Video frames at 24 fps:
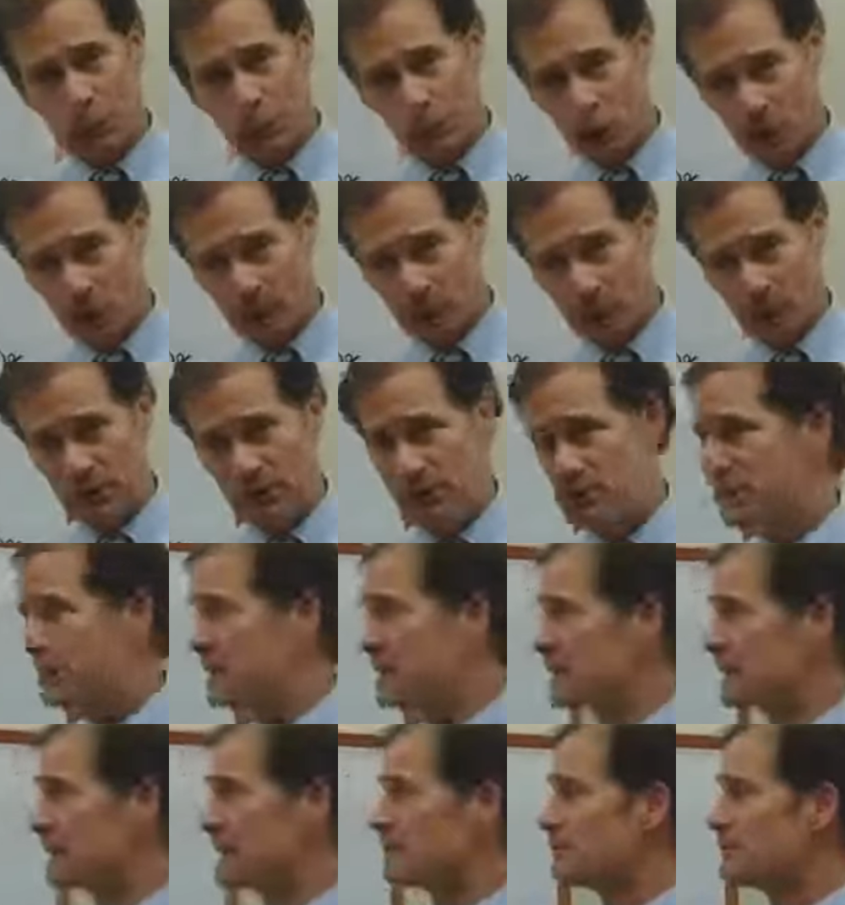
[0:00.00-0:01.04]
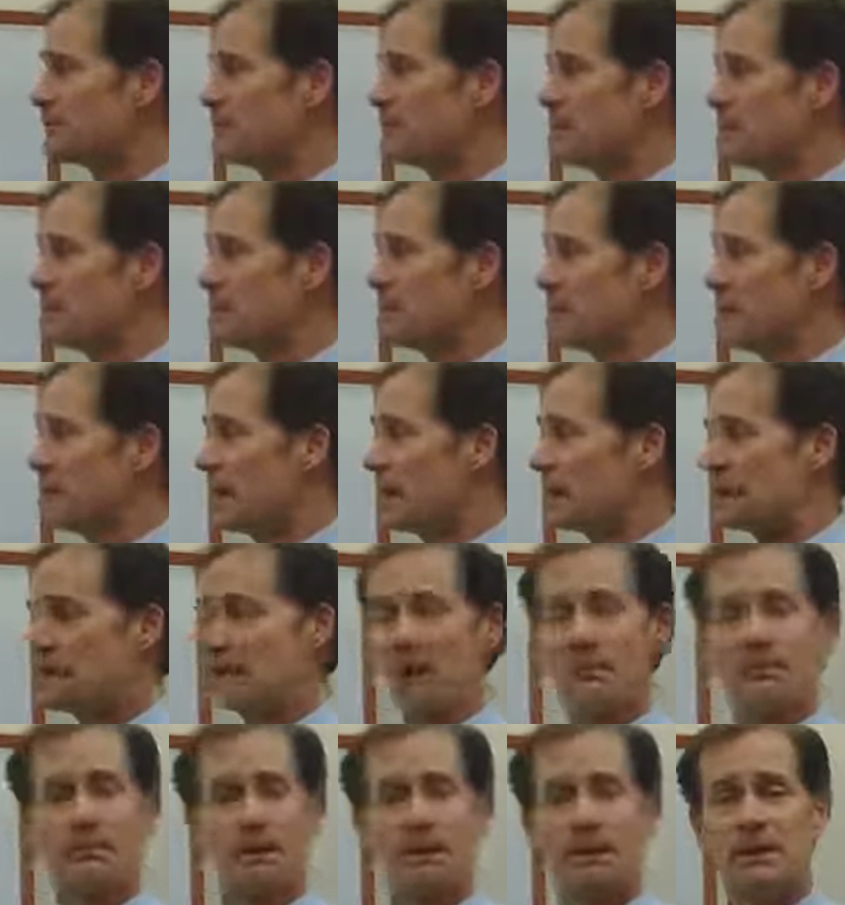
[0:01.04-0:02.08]
Generally speaking, a
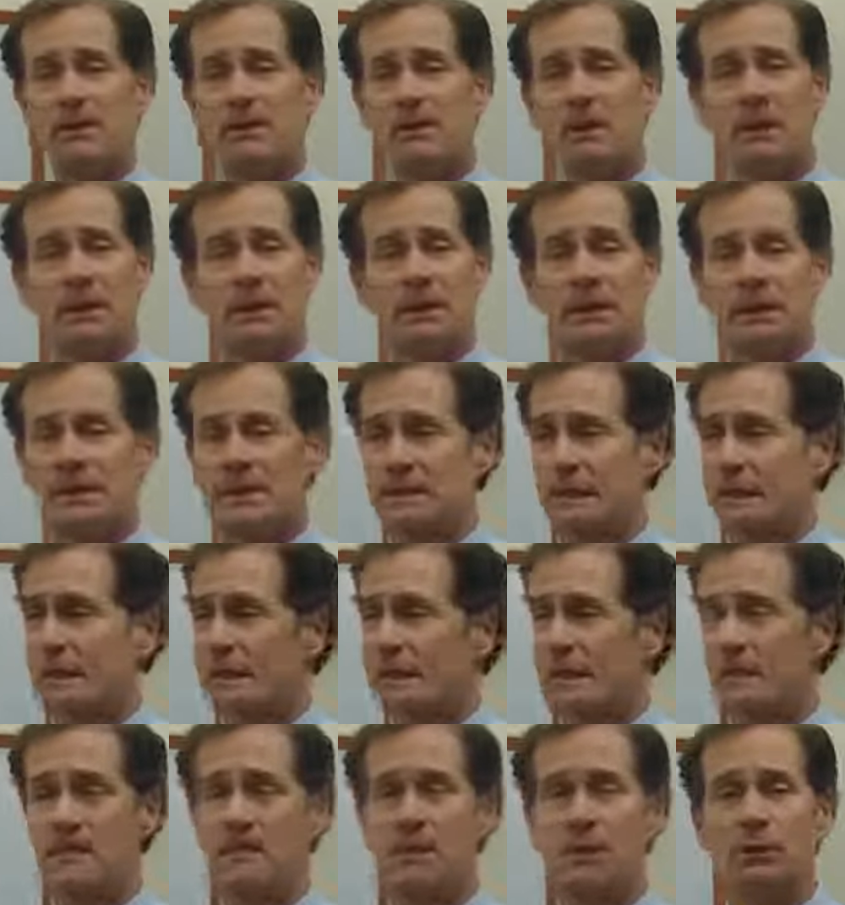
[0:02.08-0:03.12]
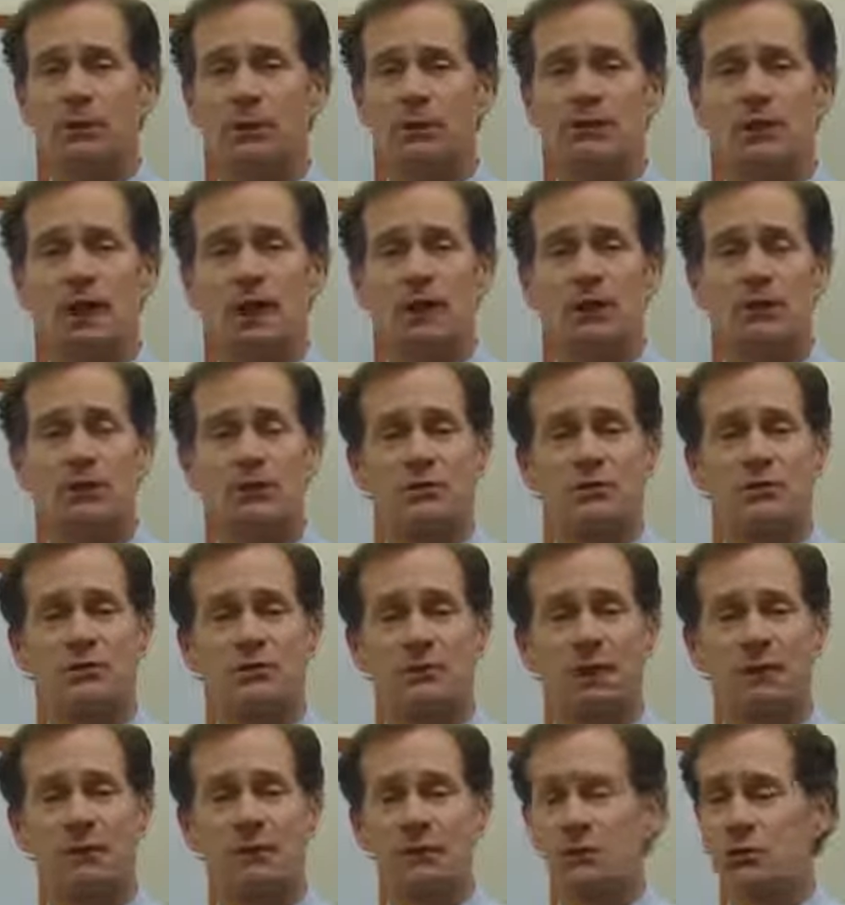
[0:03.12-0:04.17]
company, let's say $1 million of
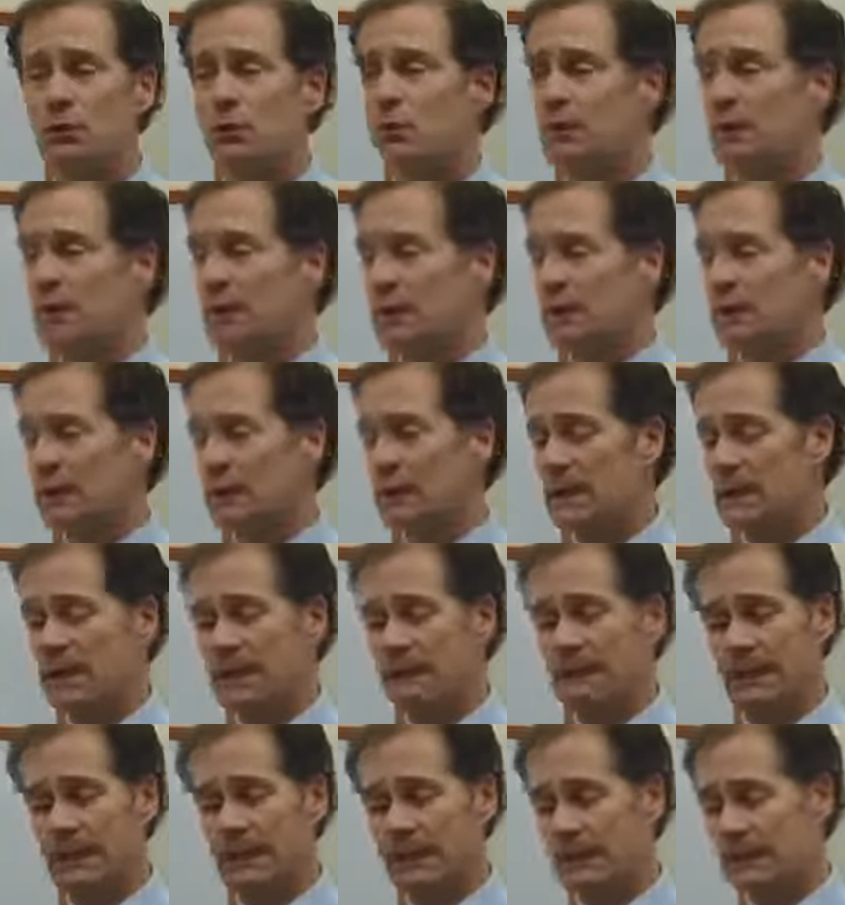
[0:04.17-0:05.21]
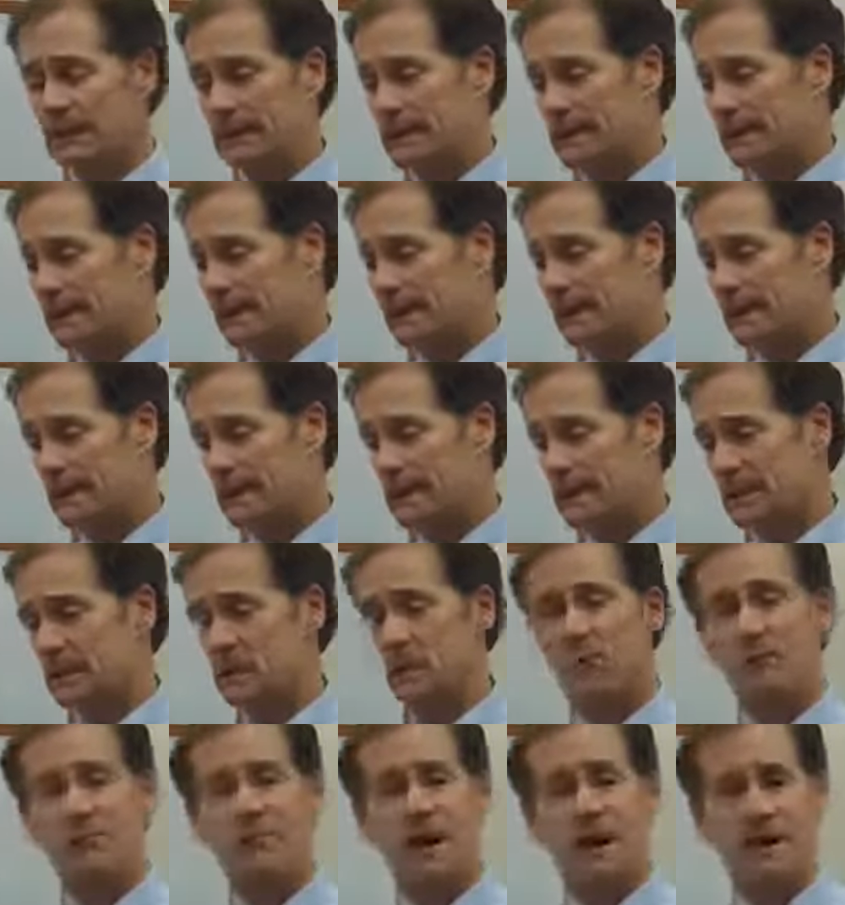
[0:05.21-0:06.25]
revenue, let's say
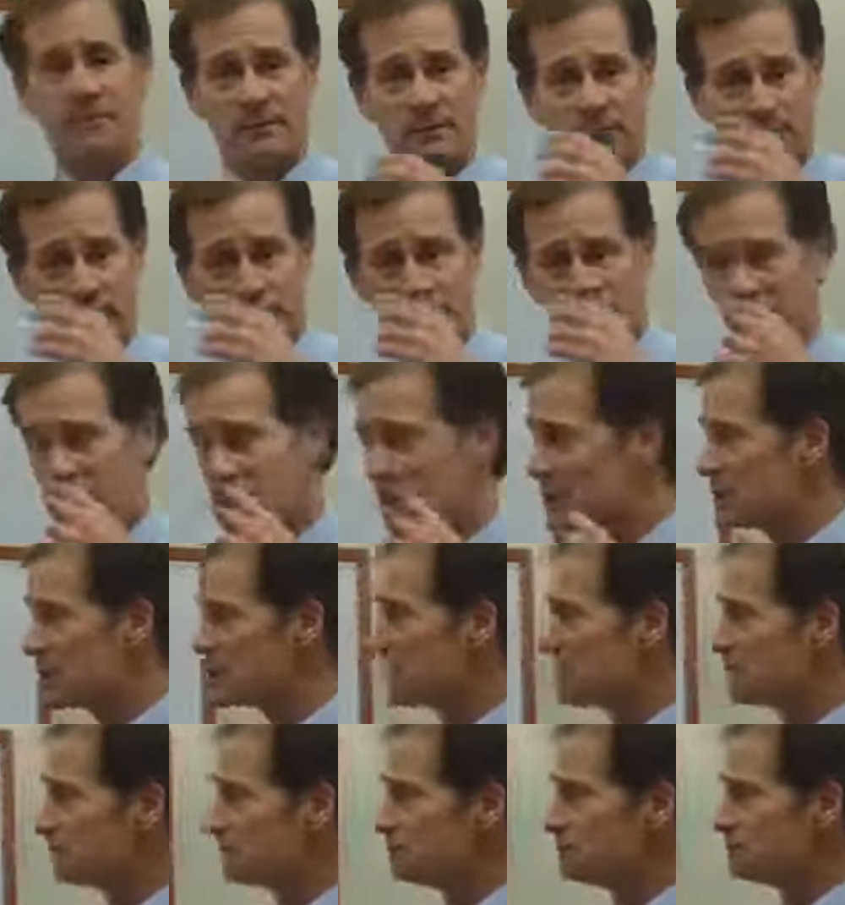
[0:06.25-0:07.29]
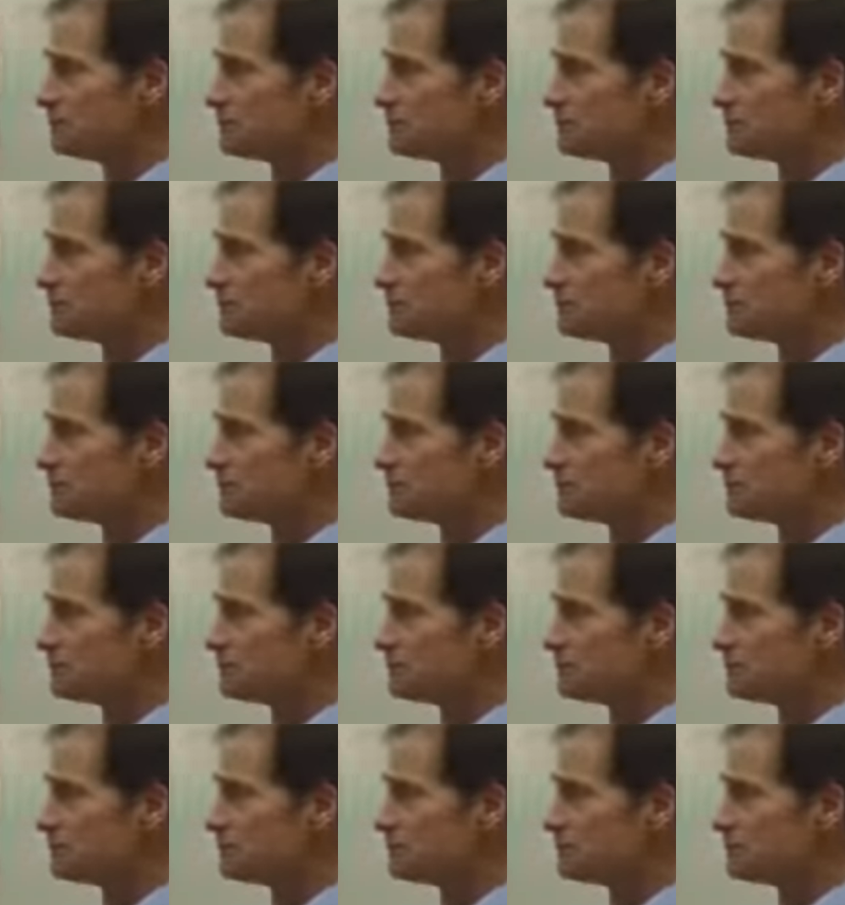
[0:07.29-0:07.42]
5 employees,